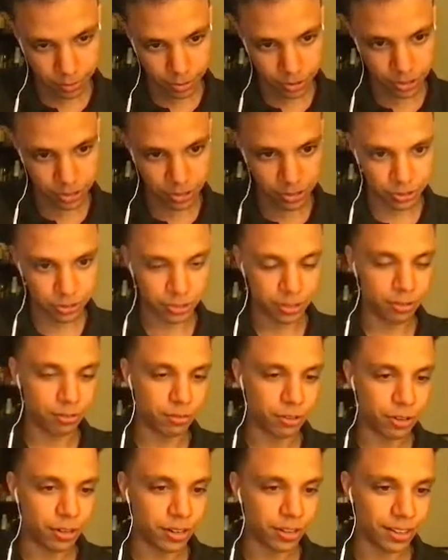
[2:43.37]
Which is usually
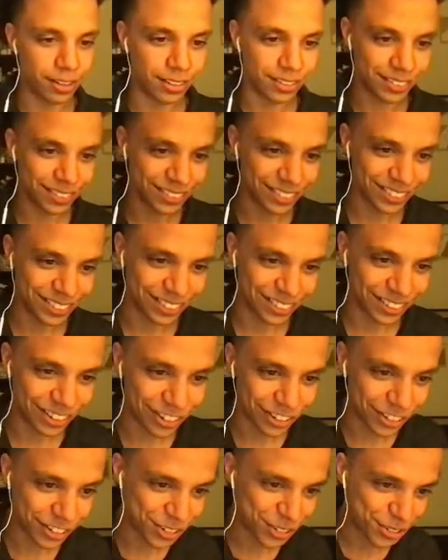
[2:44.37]
very
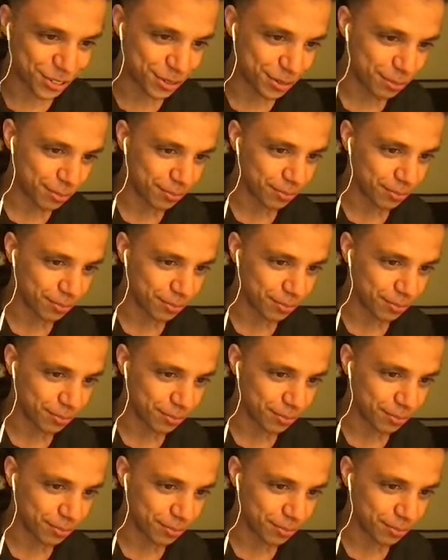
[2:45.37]
harsh,